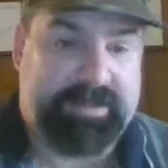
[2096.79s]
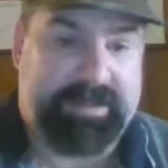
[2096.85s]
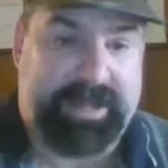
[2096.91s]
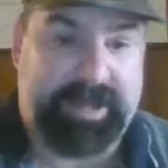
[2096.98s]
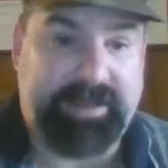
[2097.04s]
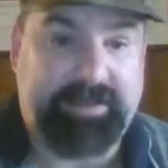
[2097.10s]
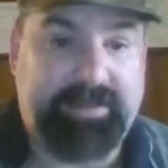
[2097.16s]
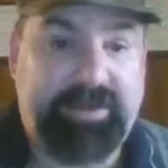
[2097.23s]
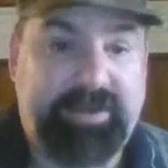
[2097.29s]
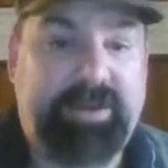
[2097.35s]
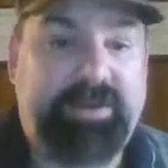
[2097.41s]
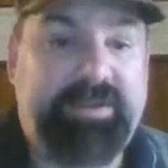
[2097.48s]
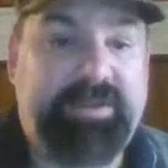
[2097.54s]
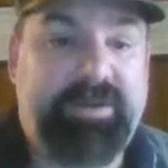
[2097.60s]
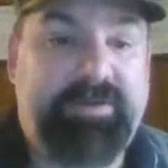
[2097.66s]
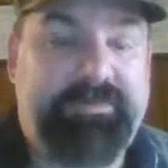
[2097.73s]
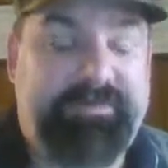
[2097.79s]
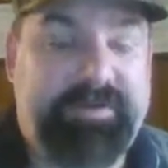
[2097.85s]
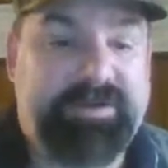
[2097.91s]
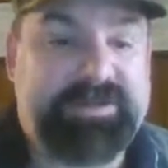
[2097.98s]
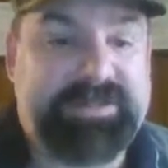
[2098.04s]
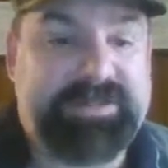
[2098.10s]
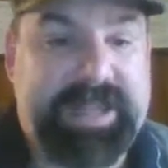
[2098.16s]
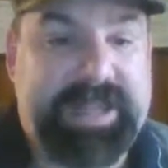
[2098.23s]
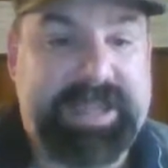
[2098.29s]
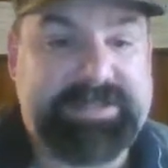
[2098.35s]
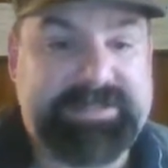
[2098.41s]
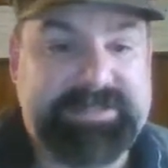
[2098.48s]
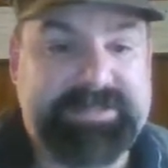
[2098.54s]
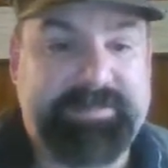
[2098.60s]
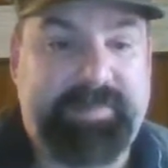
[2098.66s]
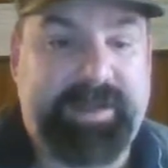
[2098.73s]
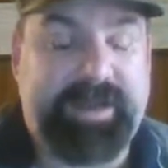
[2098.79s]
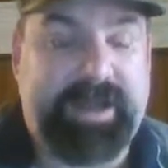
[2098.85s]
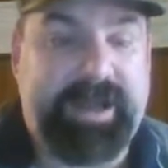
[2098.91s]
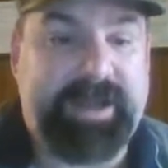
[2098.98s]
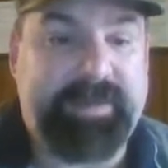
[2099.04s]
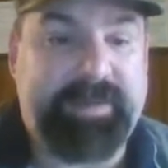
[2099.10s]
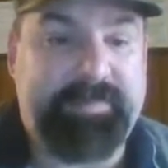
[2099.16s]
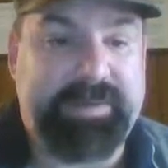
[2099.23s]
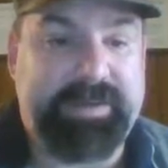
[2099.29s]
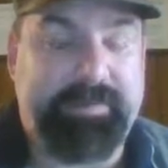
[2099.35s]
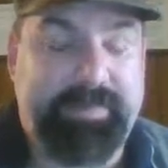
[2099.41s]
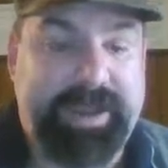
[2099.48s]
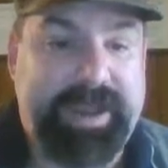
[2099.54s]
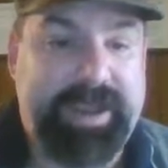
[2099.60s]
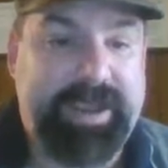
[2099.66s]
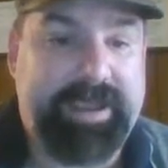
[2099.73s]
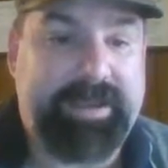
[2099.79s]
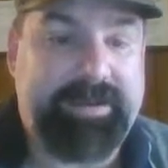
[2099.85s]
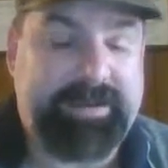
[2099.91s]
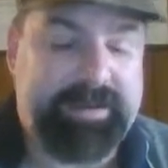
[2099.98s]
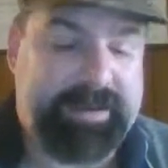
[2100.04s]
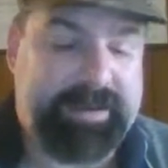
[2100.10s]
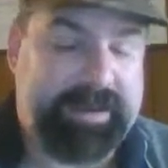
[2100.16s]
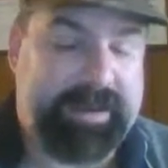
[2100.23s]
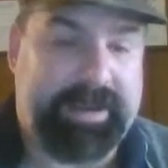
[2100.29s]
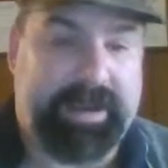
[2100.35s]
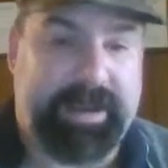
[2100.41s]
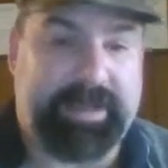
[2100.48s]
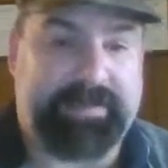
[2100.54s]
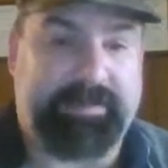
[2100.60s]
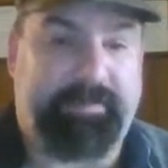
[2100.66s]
They learn their first lessons about how to be a man at the